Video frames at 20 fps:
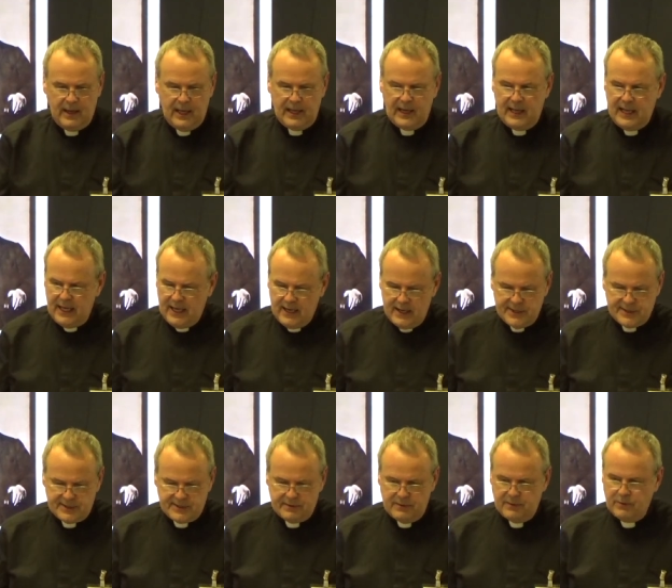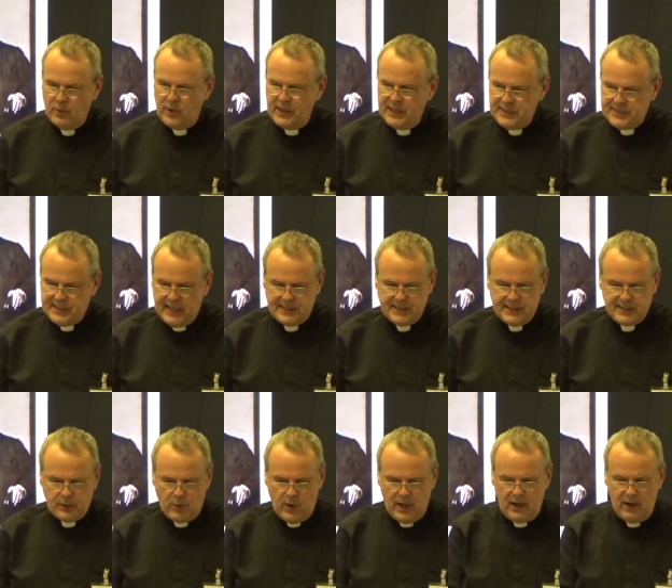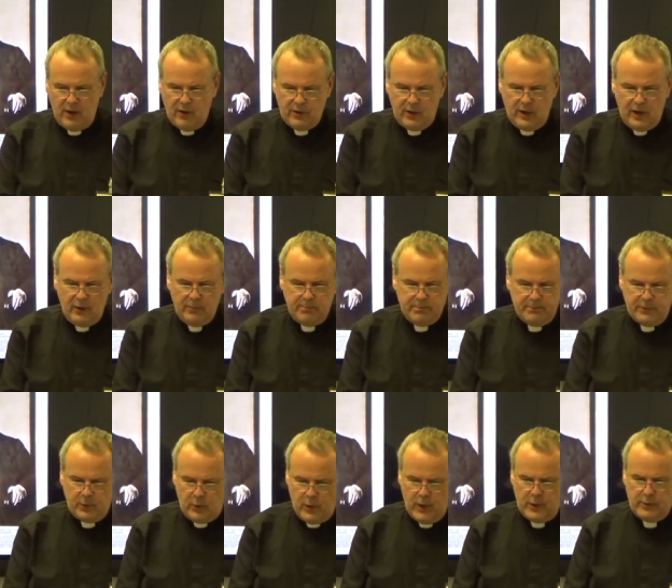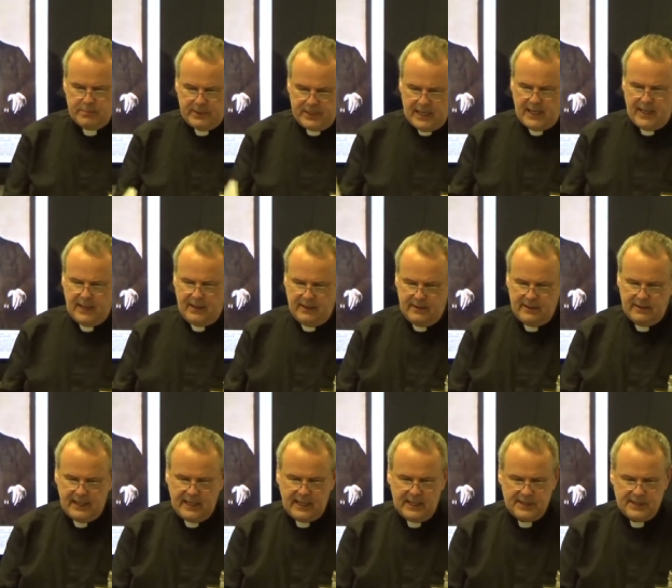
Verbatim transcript: And here's what he says. It's quite a long quote, quote but I think